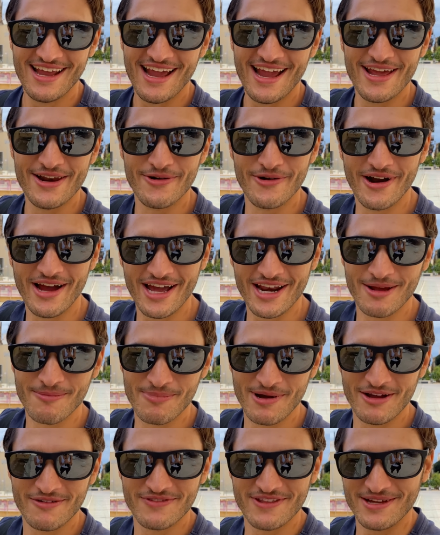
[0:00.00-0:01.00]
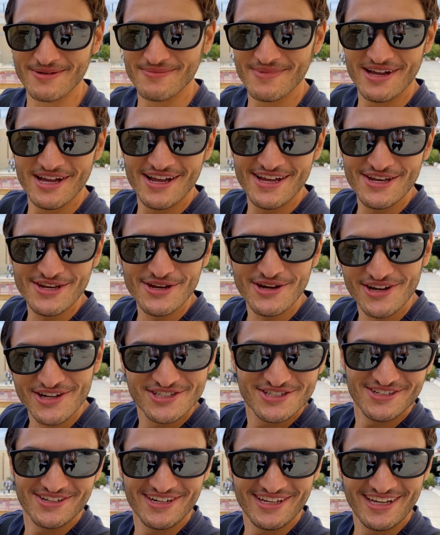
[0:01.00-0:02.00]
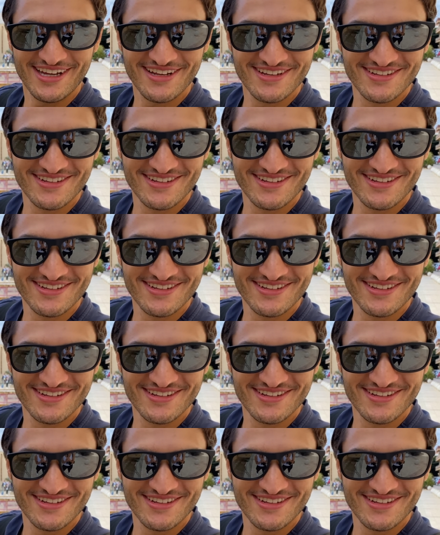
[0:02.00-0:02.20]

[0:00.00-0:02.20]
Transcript: and right above them a nursery.